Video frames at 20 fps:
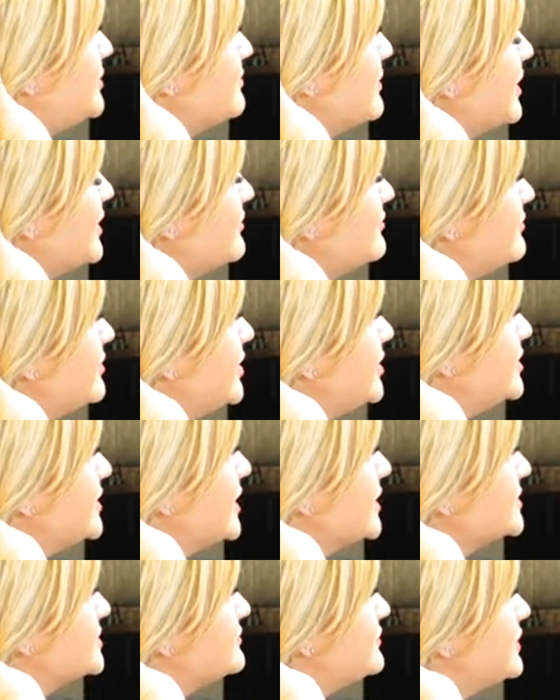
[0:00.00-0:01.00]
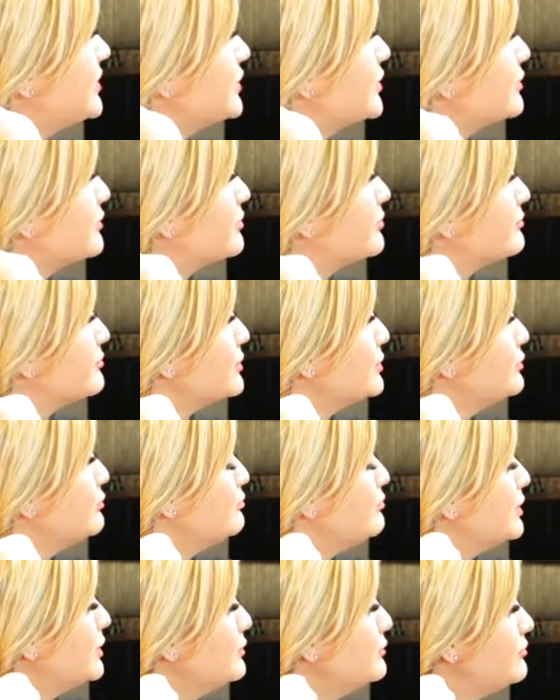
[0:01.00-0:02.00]
my index finger through
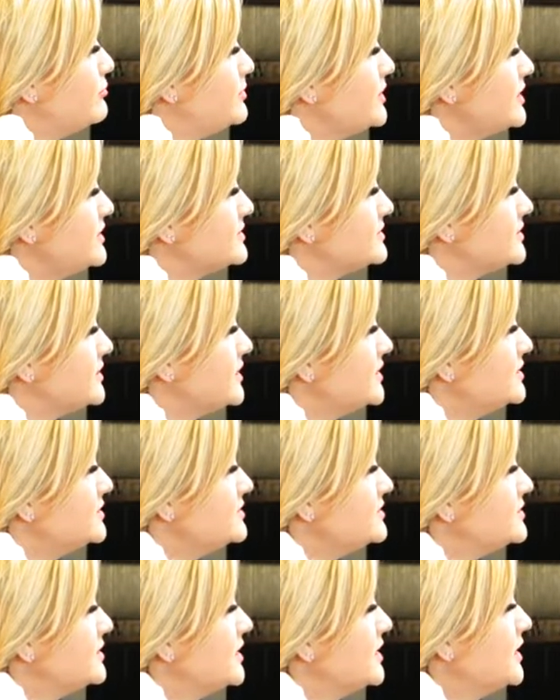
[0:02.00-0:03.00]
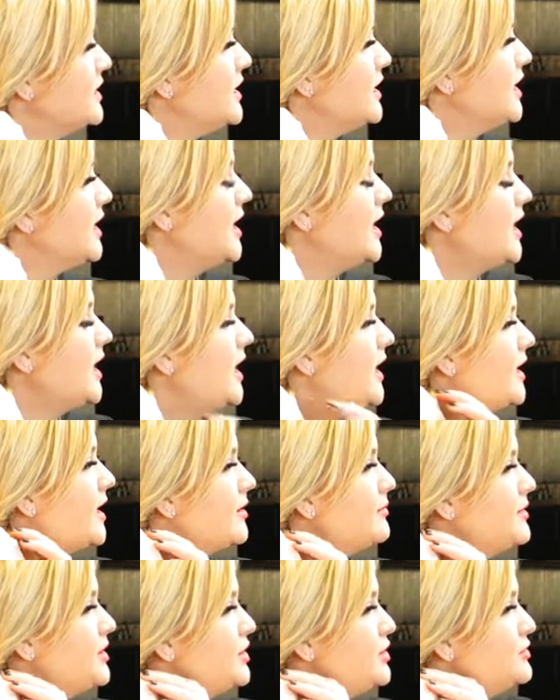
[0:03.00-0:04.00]
both pieces and I'm
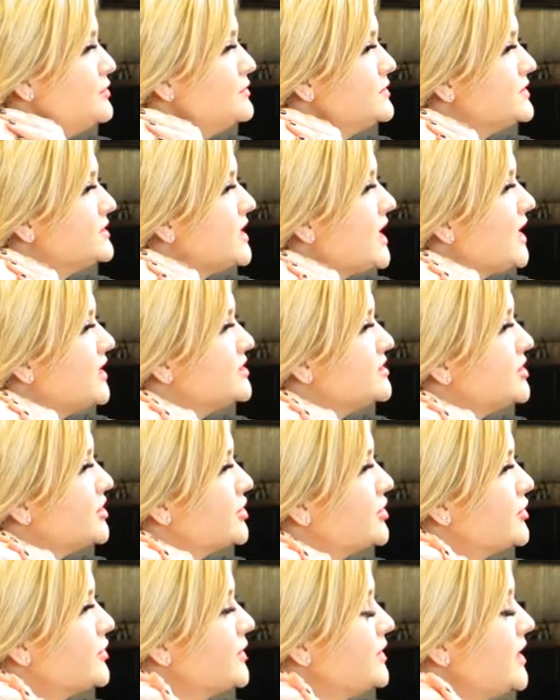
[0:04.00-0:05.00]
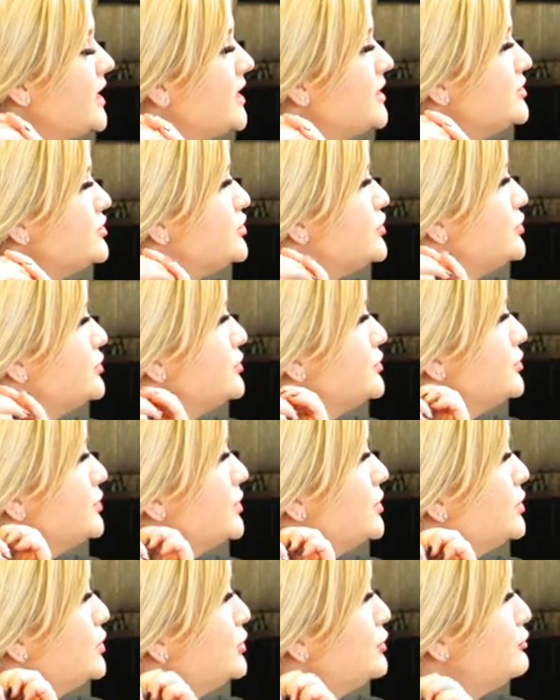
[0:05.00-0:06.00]
gonna use that to create two
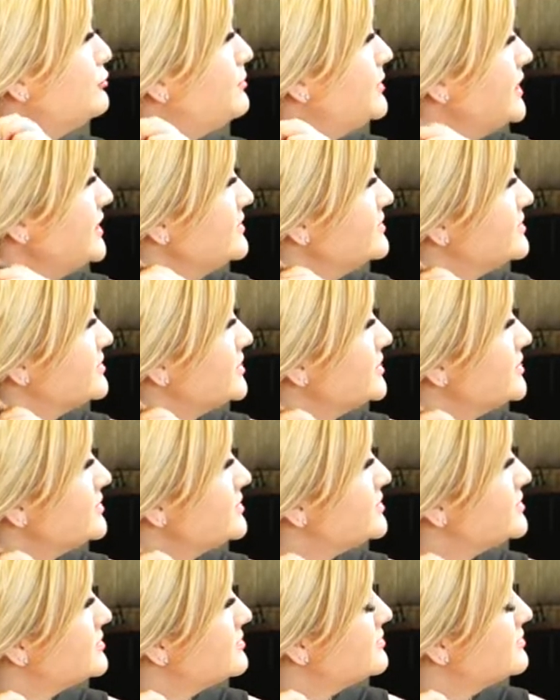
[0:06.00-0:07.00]
new pieces.